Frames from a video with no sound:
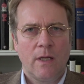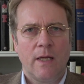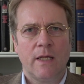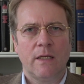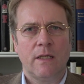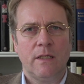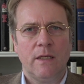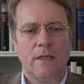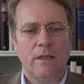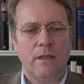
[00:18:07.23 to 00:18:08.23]
And
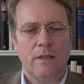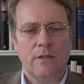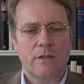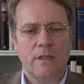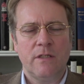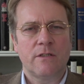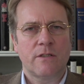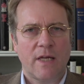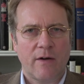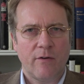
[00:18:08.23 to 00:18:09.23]
he's
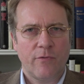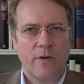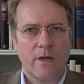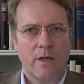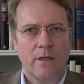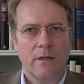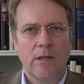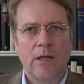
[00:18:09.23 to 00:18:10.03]
terrified,